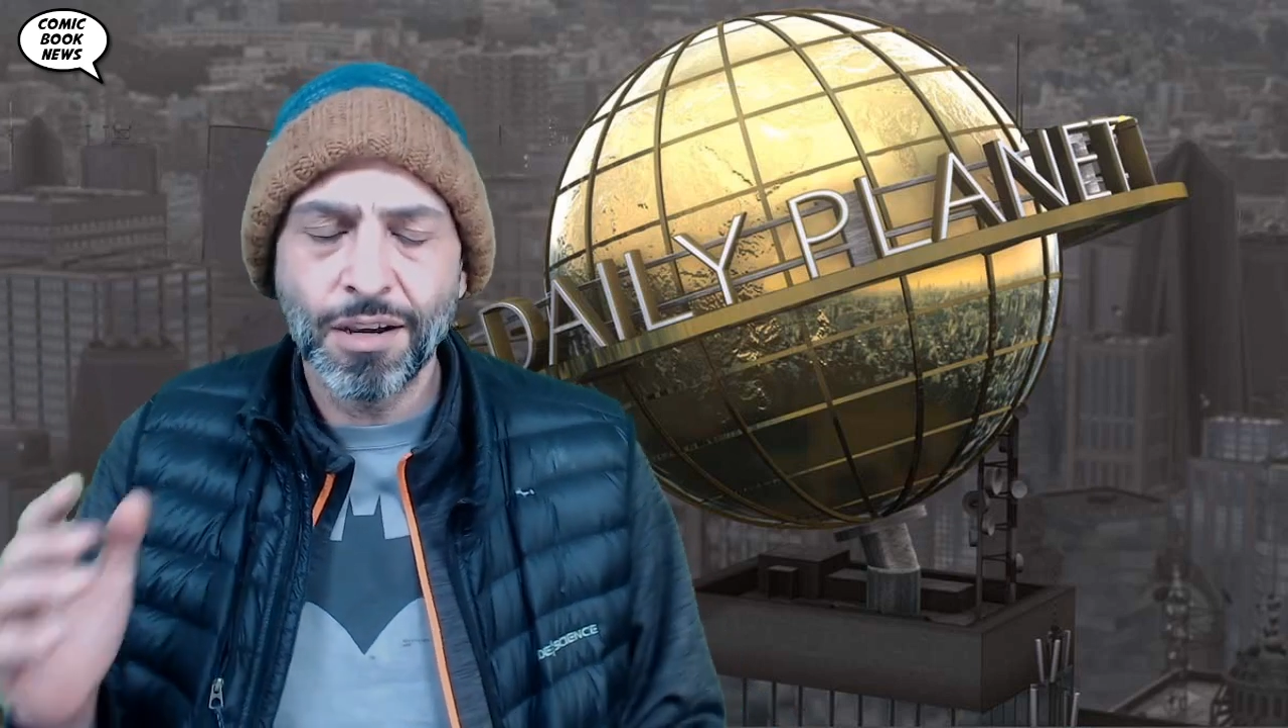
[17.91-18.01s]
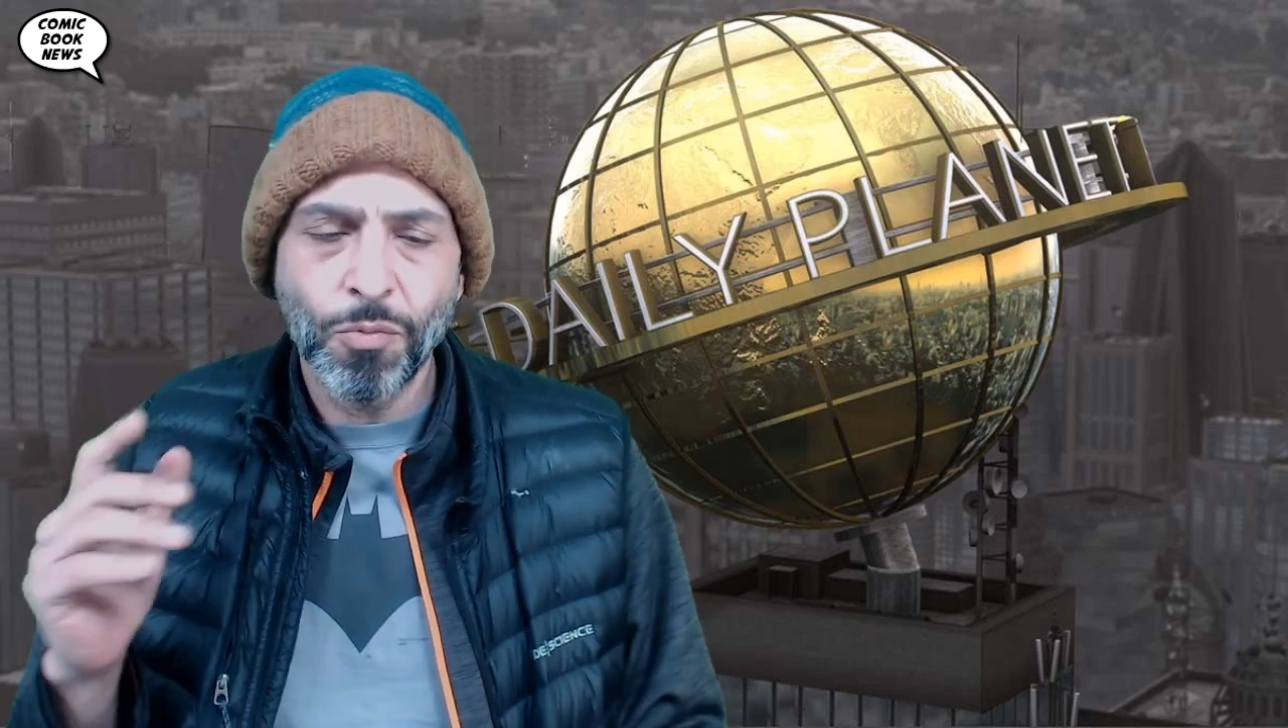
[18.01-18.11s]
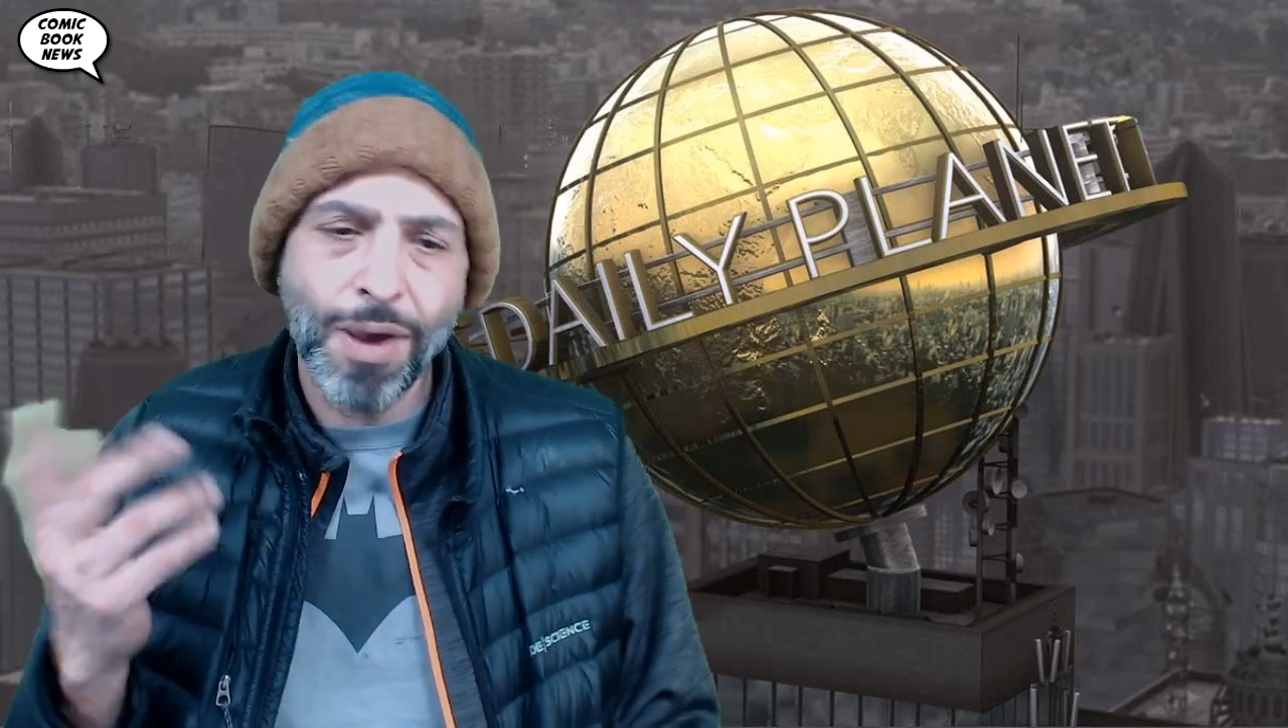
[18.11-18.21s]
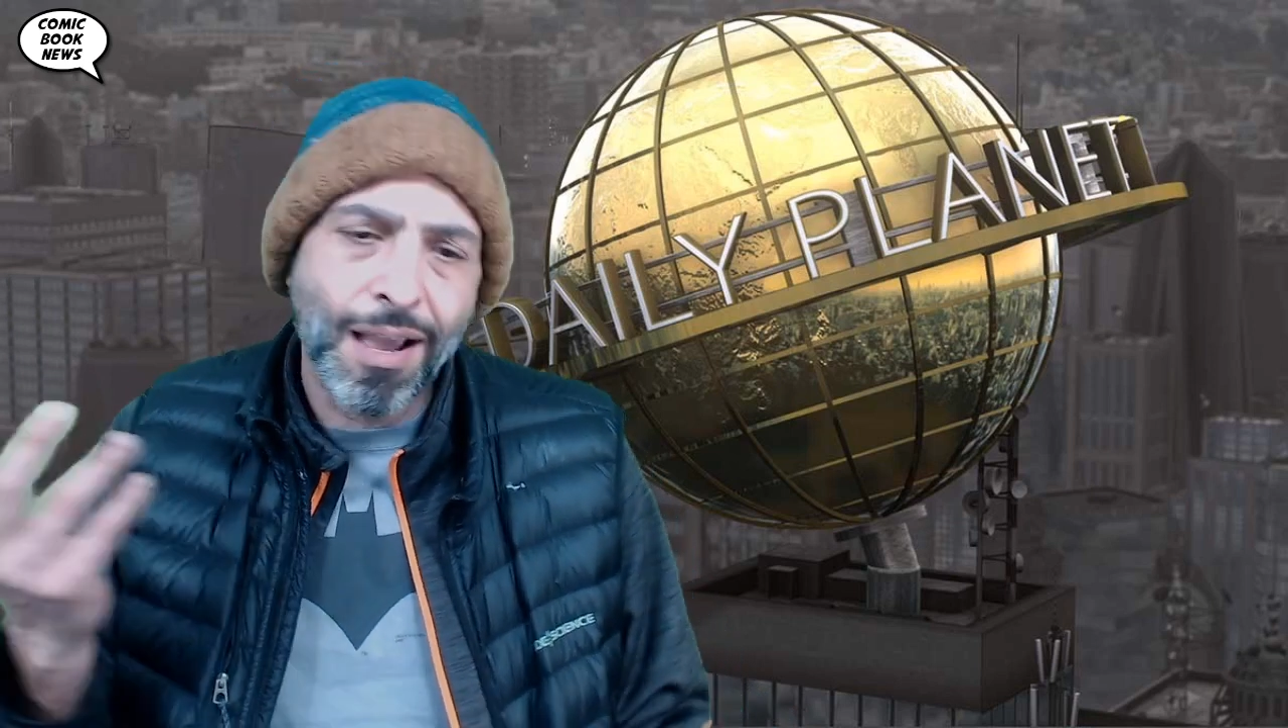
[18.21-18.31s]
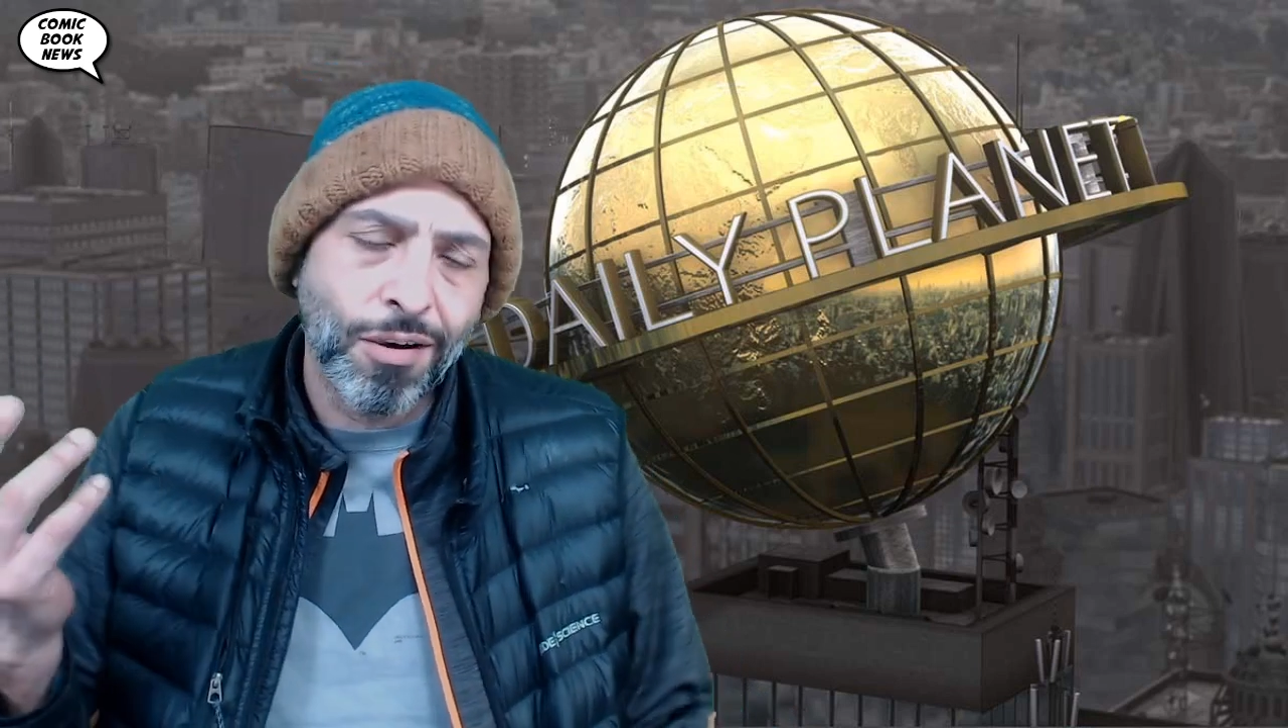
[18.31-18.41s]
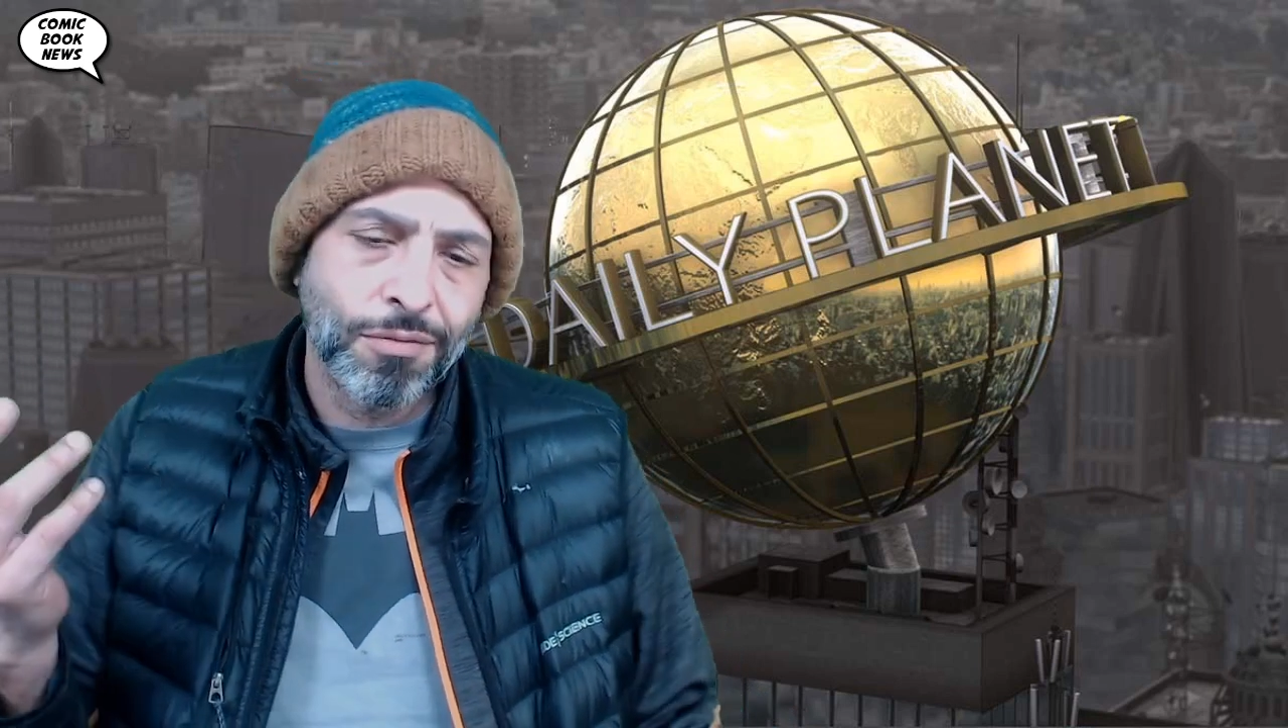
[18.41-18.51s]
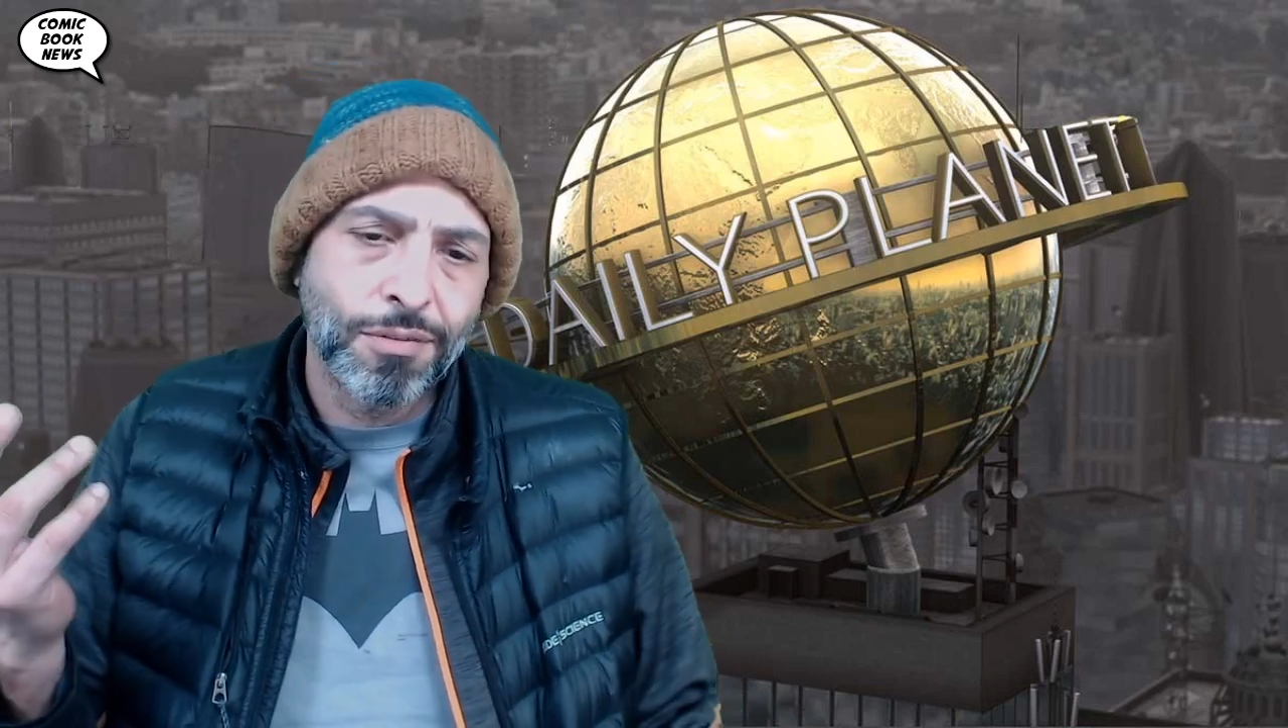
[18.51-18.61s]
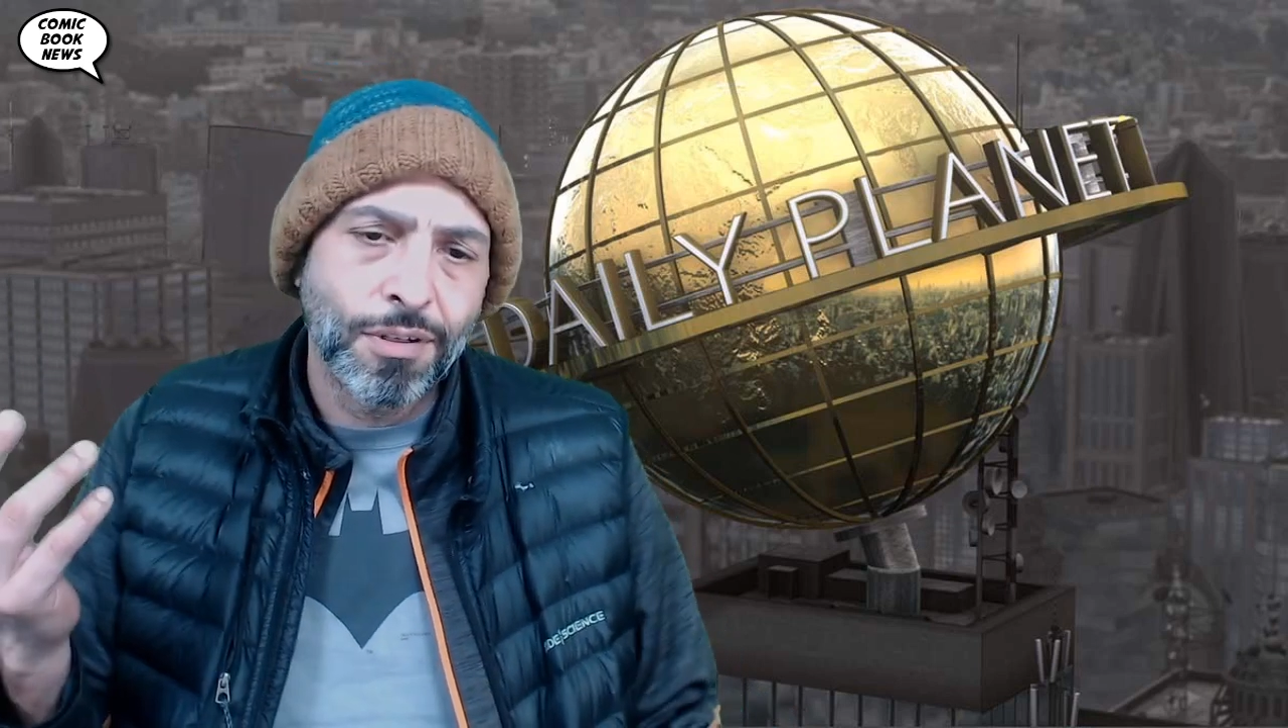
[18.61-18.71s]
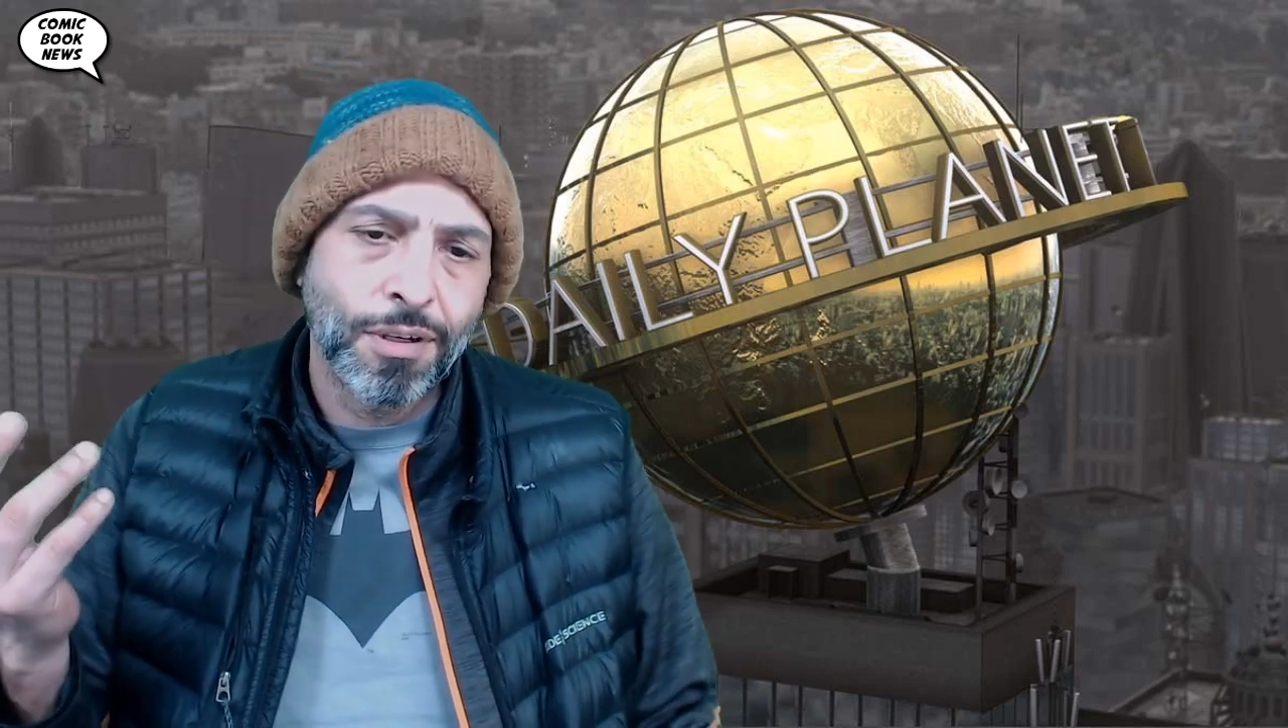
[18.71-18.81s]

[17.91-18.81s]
Well,